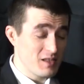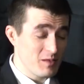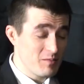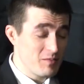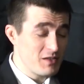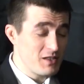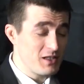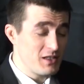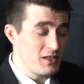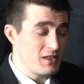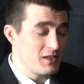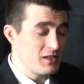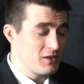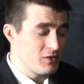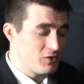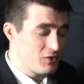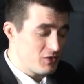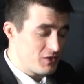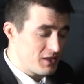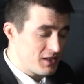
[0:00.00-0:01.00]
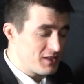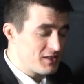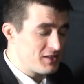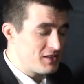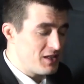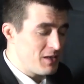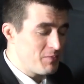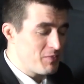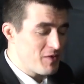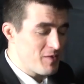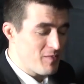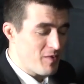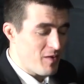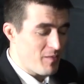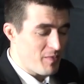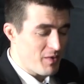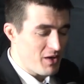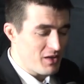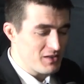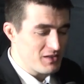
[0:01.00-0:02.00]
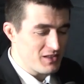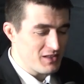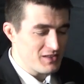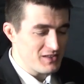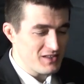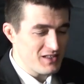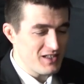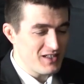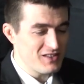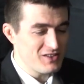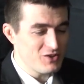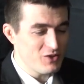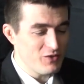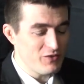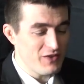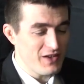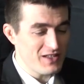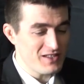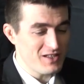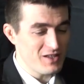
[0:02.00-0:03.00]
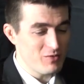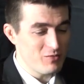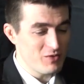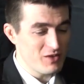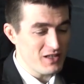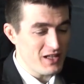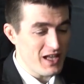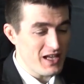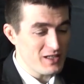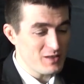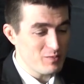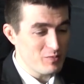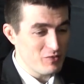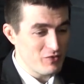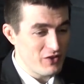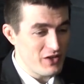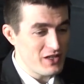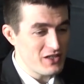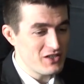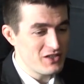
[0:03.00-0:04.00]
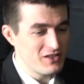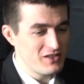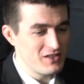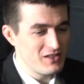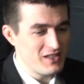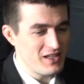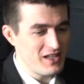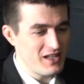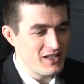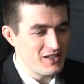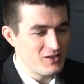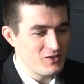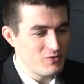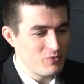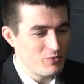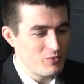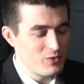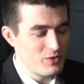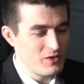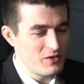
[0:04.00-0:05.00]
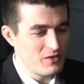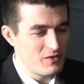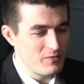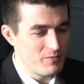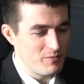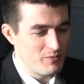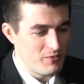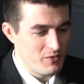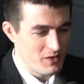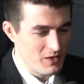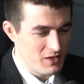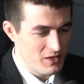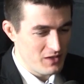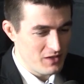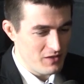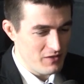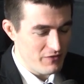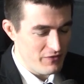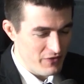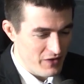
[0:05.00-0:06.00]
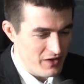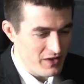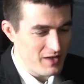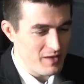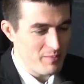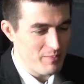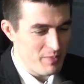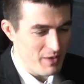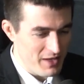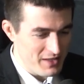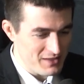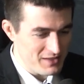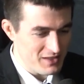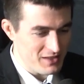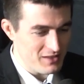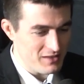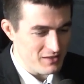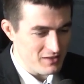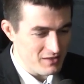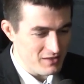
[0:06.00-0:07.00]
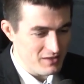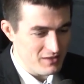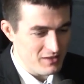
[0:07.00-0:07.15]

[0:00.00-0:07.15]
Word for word: somebody who thinks deeply about politics is so fascinated with exploration and with the very basic